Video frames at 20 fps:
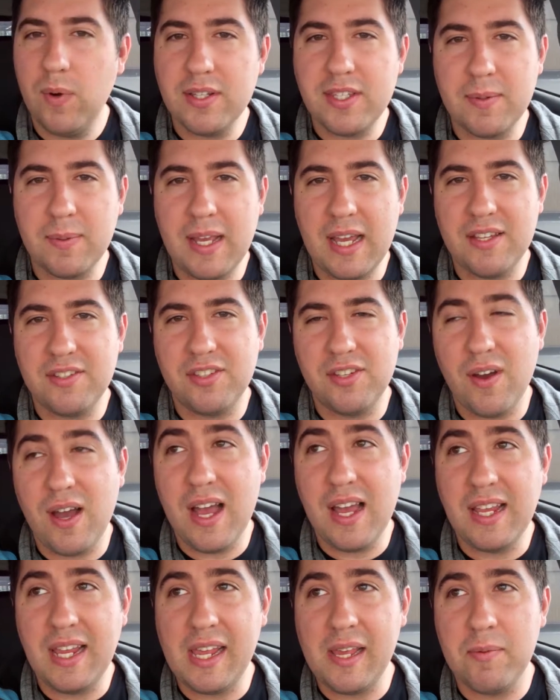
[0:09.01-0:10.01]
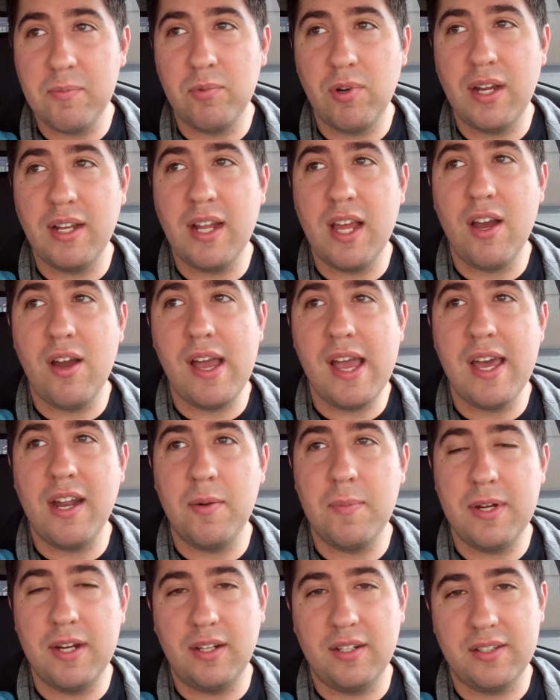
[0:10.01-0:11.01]
What's up, guys? So I am right now
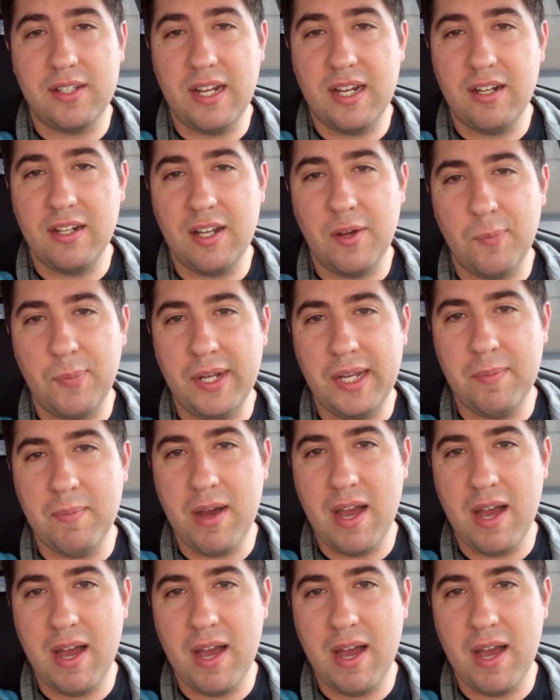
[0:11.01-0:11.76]
at America's Tire Company.